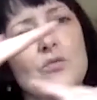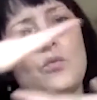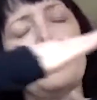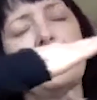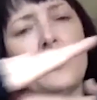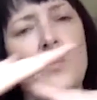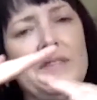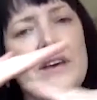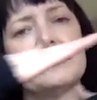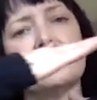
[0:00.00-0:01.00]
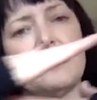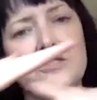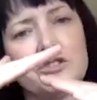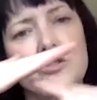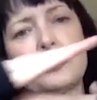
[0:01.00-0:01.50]
wearing away that
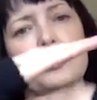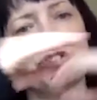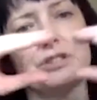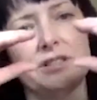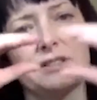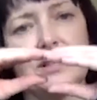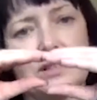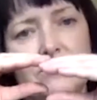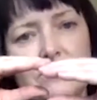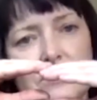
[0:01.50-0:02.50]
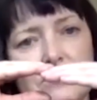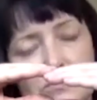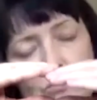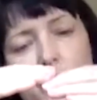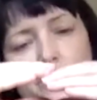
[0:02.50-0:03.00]
soft tissue cushion that's like
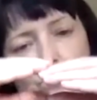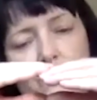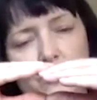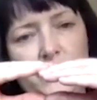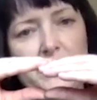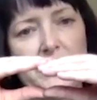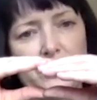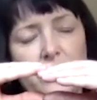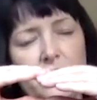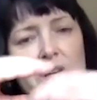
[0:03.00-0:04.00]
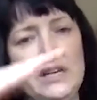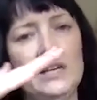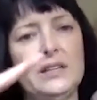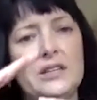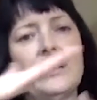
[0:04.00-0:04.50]
more symmetrical.
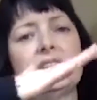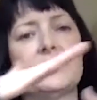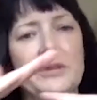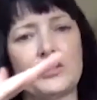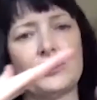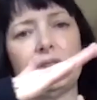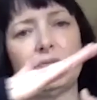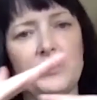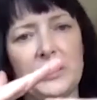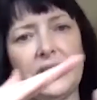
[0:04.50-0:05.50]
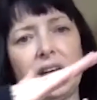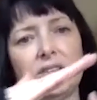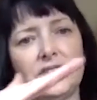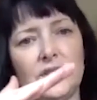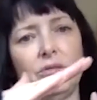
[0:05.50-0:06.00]
They're asymmetrically rubbing
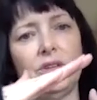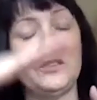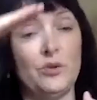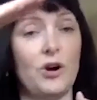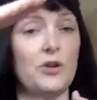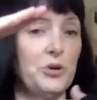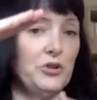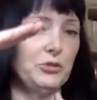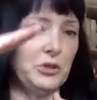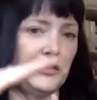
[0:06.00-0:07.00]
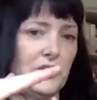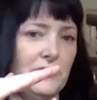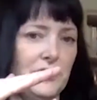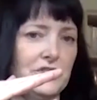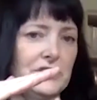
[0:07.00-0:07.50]
that. So it's too hard bones with a
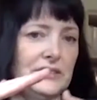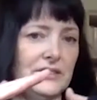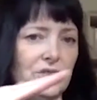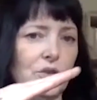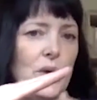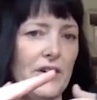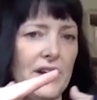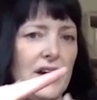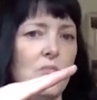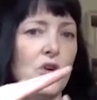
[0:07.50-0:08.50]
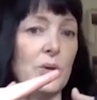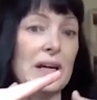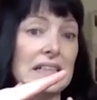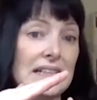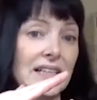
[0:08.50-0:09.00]
soft cushion, so they'll wear it out more
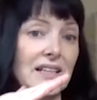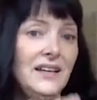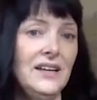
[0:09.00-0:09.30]
quickly.